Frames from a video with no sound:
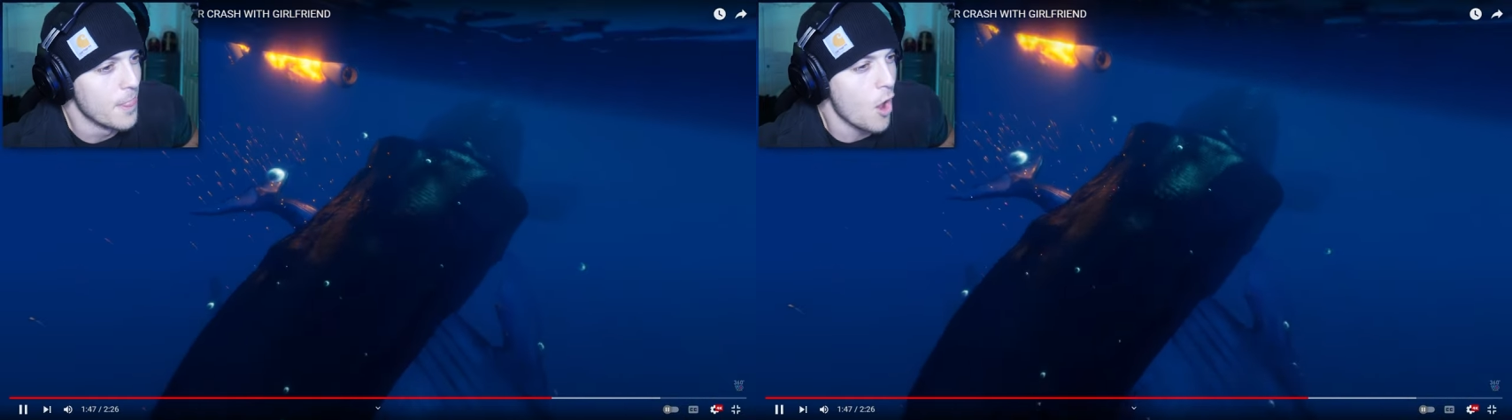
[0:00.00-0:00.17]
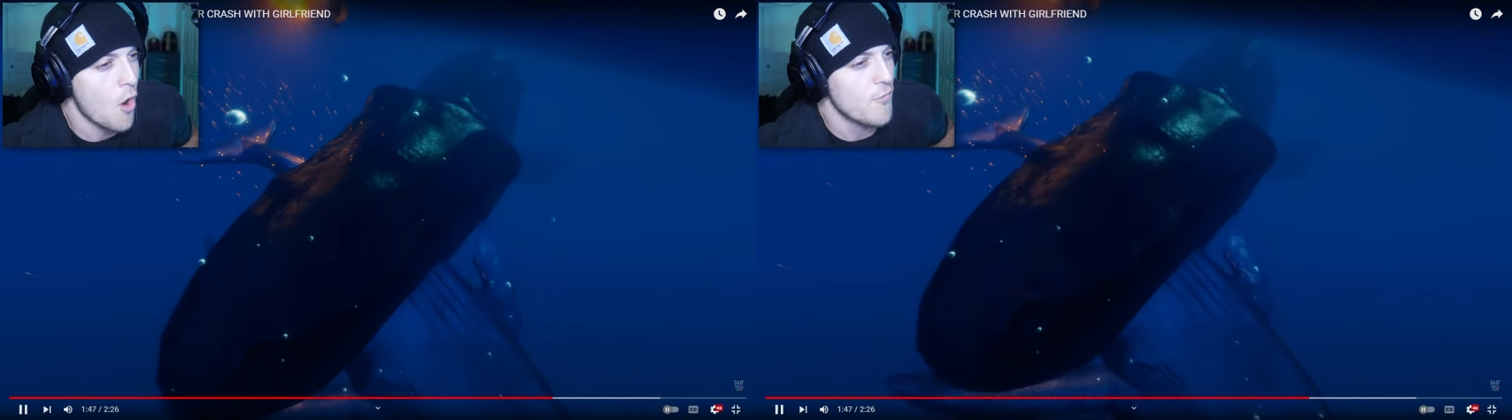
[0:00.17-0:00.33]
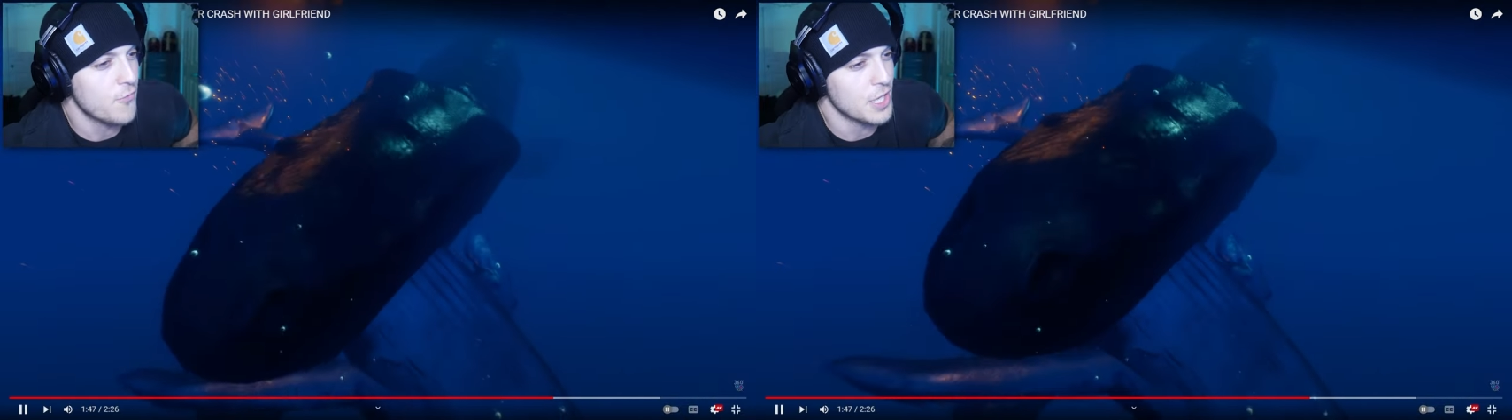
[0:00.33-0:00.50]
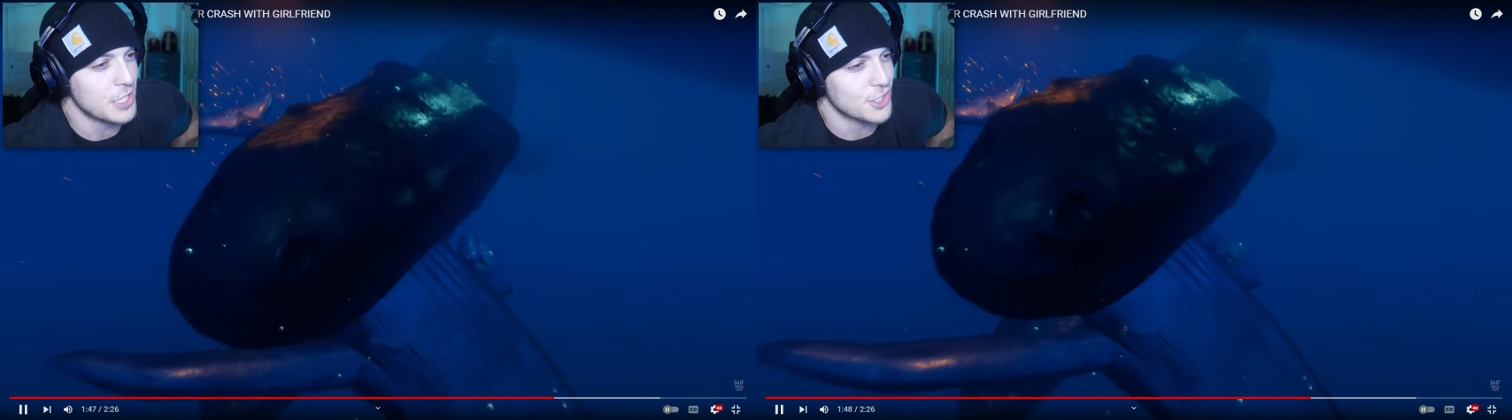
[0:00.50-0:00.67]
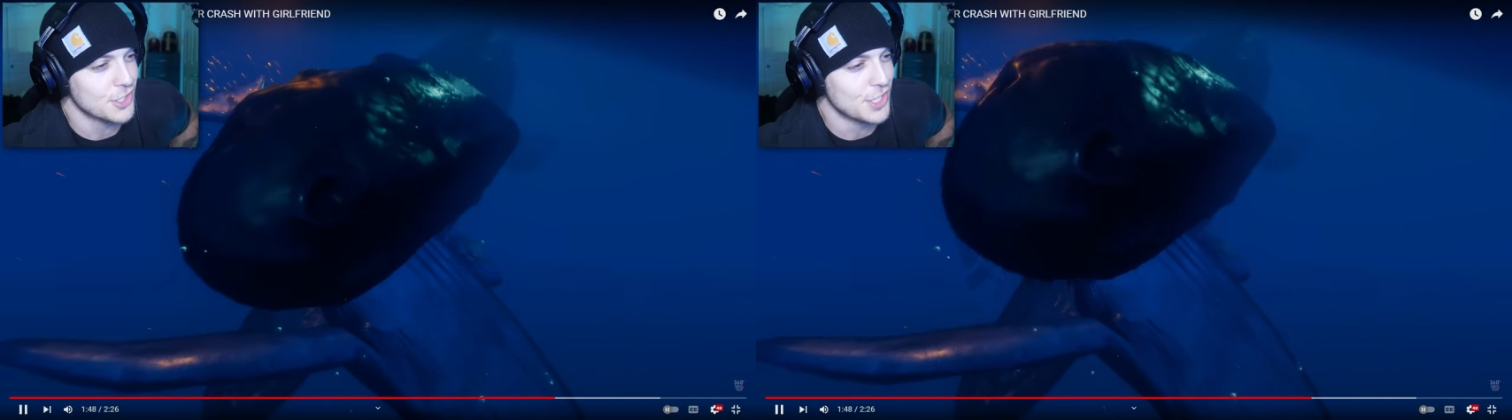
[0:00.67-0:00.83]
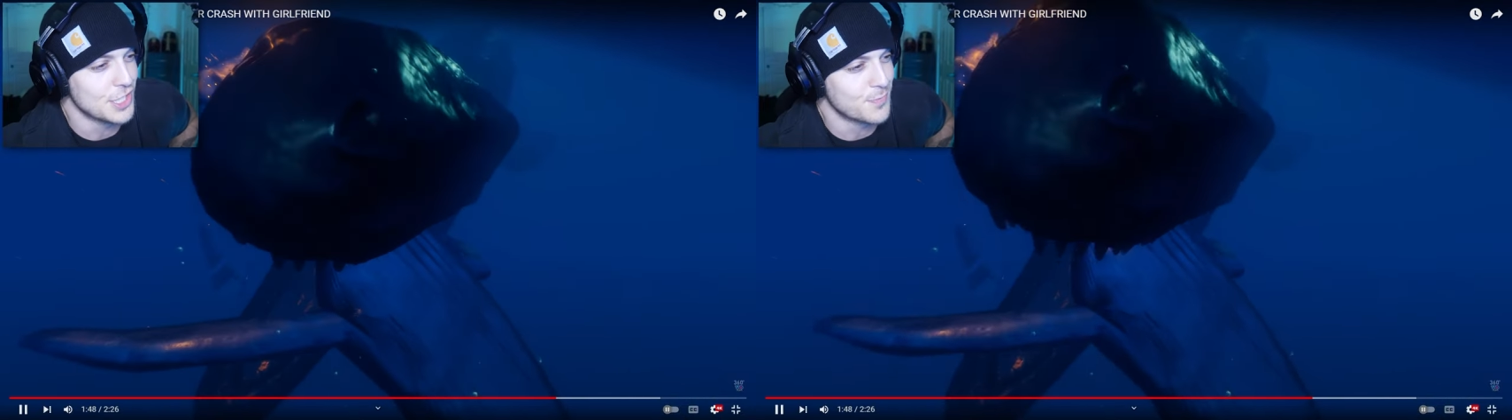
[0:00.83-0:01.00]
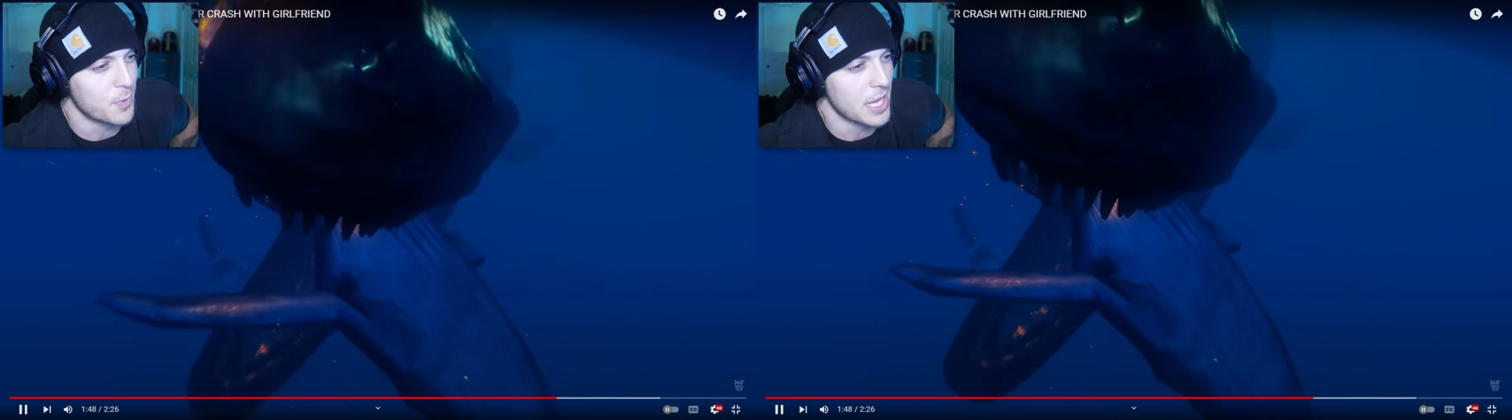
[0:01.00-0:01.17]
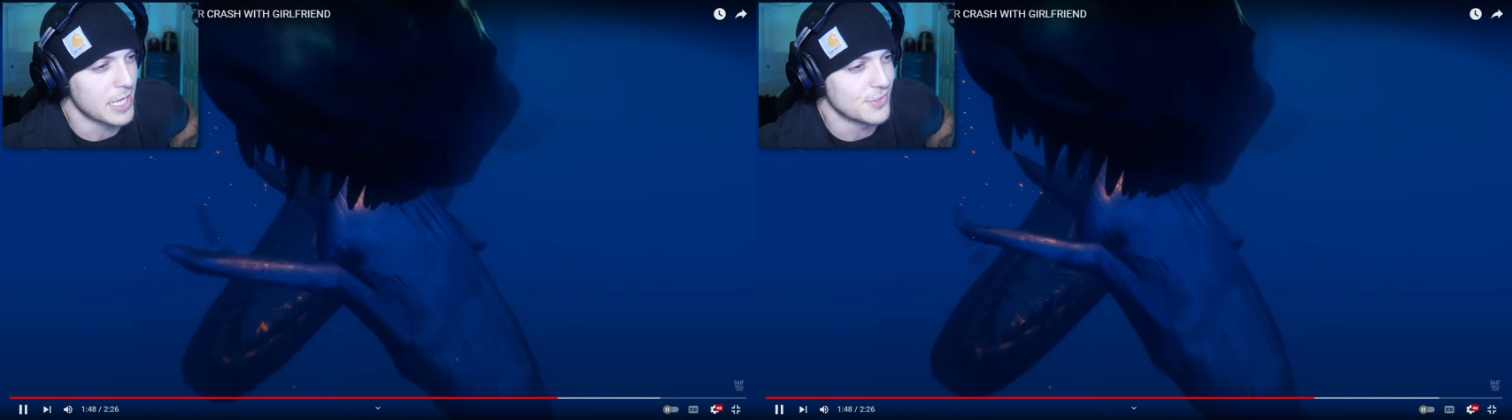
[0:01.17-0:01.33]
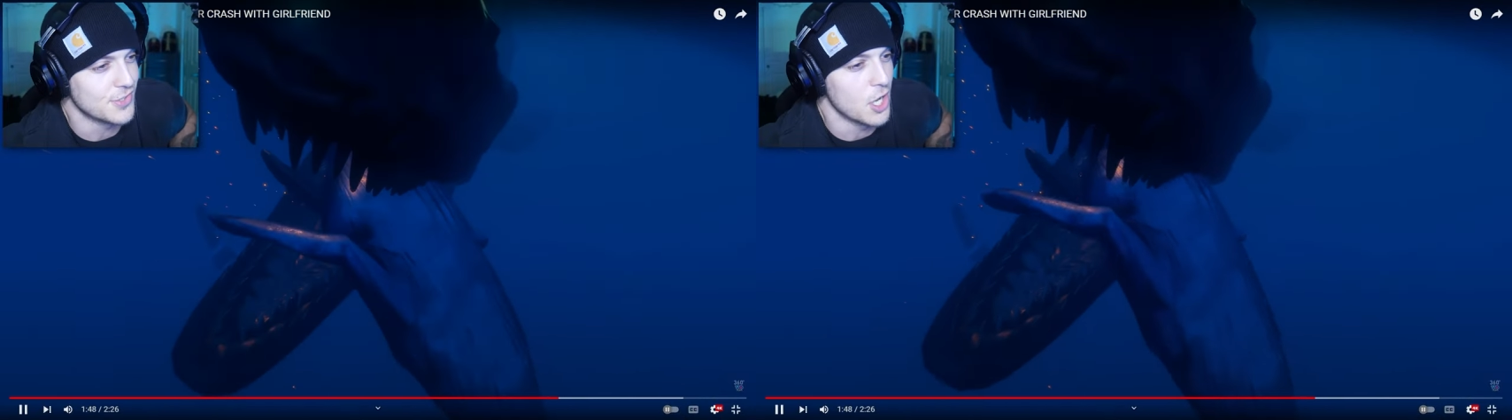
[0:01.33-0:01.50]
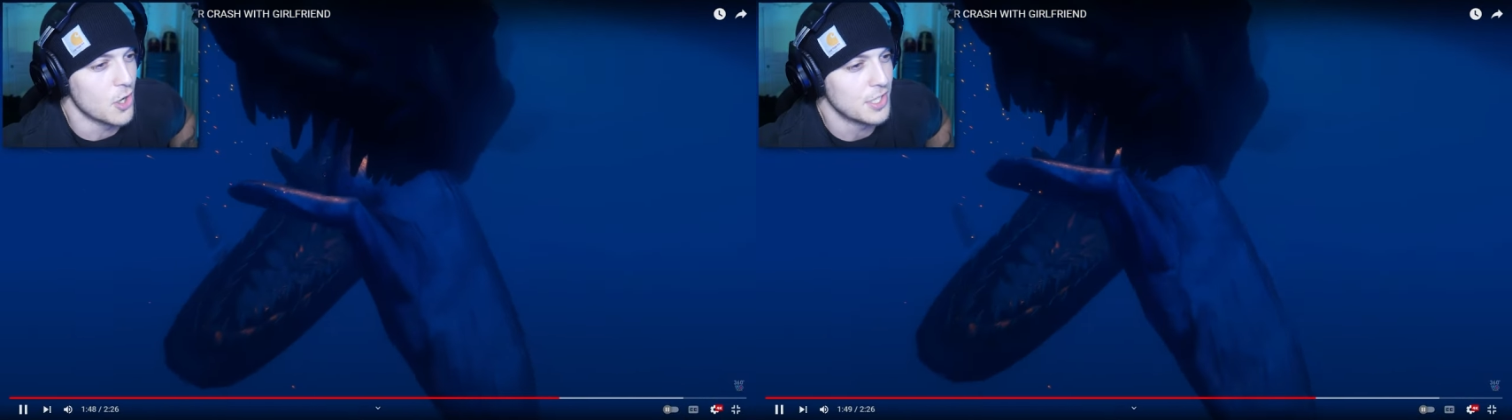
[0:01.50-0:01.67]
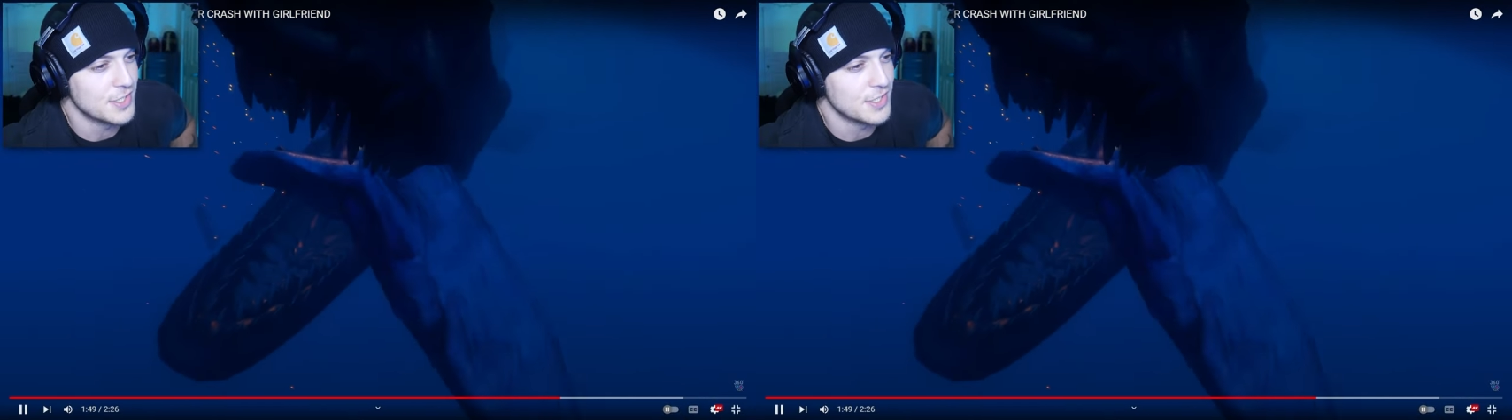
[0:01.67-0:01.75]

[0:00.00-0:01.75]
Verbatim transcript: Hopefully it just eats planes though.